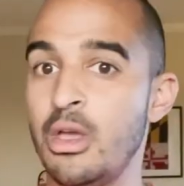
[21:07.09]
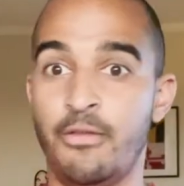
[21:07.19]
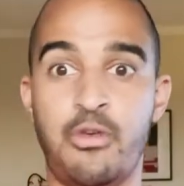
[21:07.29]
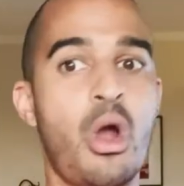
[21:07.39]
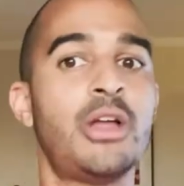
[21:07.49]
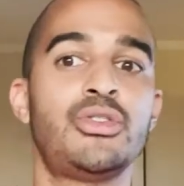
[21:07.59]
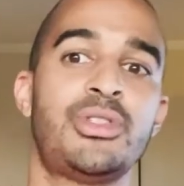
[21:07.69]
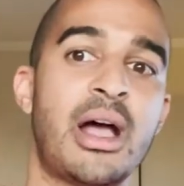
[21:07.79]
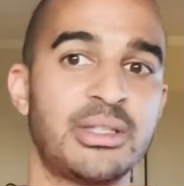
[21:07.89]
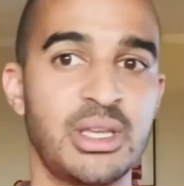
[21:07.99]
four hundred
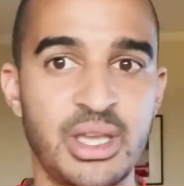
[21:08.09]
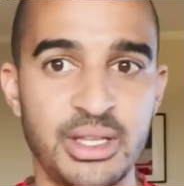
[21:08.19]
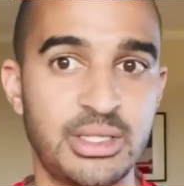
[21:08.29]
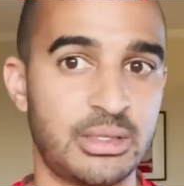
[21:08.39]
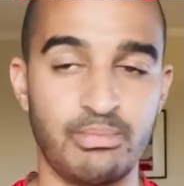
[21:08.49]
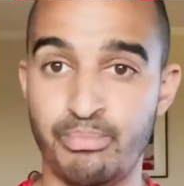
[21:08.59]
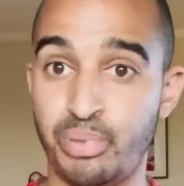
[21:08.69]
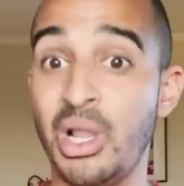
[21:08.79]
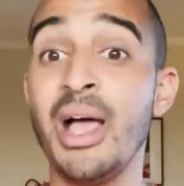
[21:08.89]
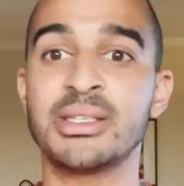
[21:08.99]
thousand kids
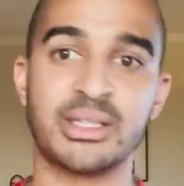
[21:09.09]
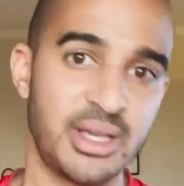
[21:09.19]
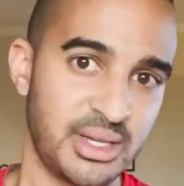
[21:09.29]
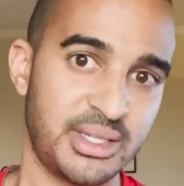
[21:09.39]
plus